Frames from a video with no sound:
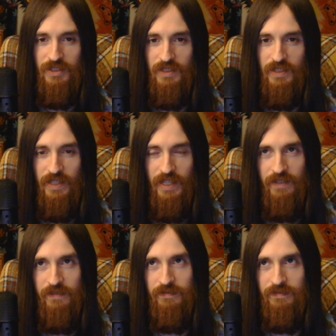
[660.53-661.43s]
and they
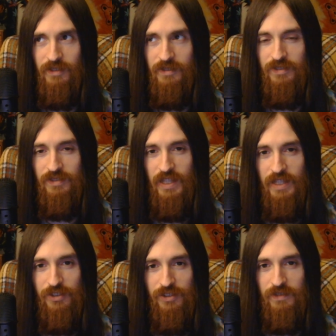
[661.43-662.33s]
have all this
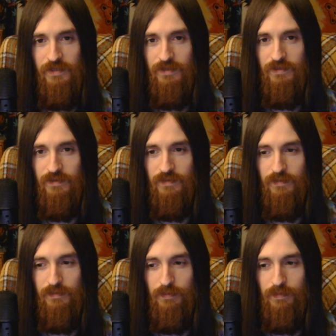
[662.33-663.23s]
ancient
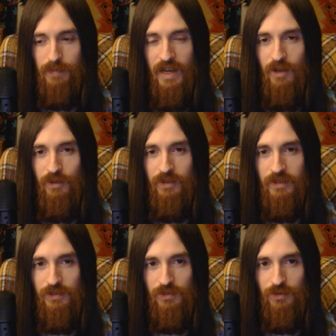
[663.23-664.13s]
power
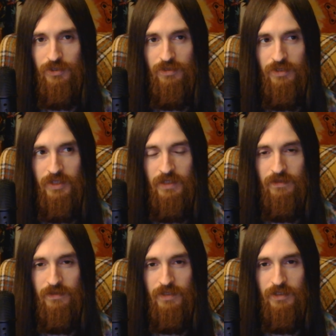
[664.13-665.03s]
and sorcery
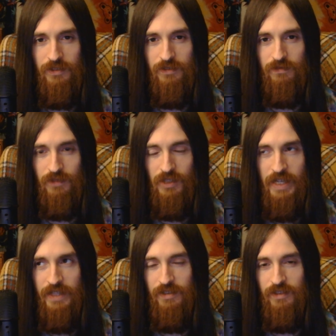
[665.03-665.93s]
and
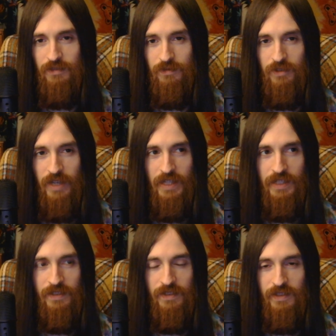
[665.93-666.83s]
alliances with
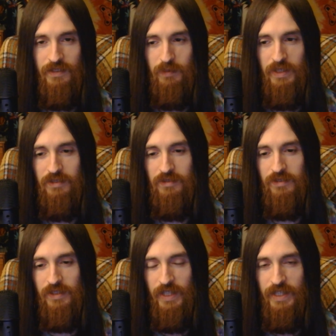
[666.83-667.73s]
dragons and elementals
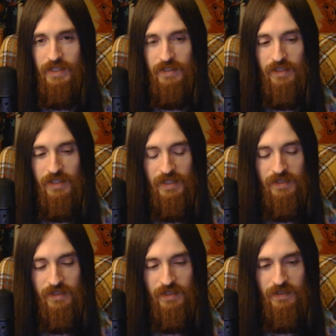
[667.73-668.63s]
and chaos
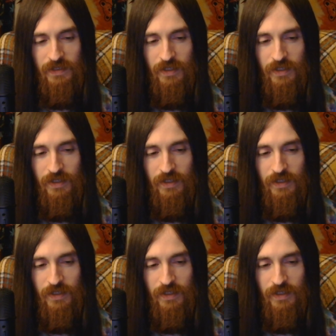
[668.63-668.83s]
gods, and